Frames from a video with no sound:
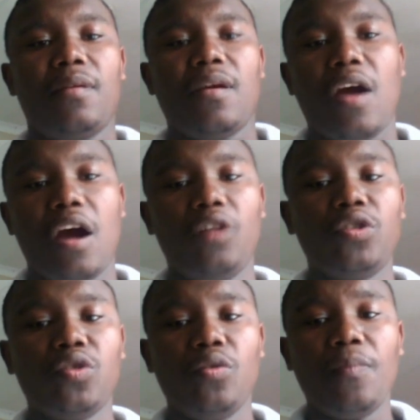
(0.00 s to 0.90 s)

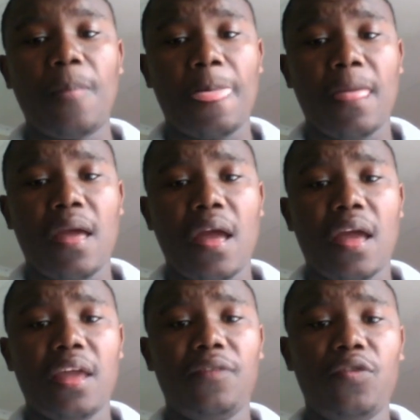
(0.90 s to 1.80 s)
Also,
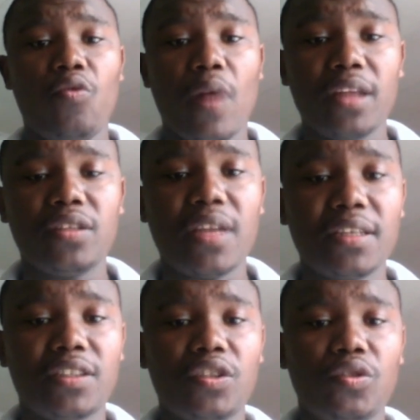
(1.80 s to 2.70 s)
if you want
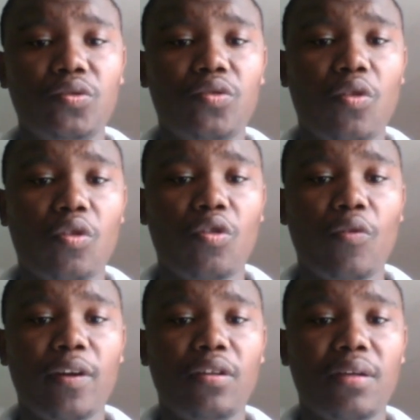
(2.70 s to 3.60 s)
us to go and
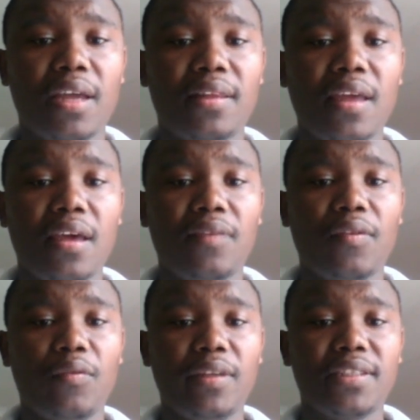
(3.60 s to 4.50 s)
look at the
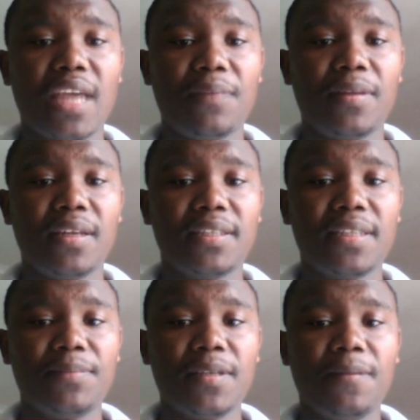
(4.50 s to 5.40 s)
Queen's Gambit
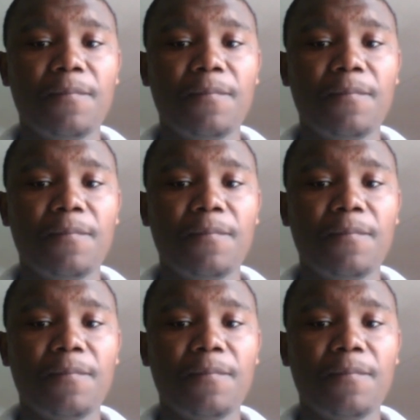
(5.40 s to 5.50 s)
accepted,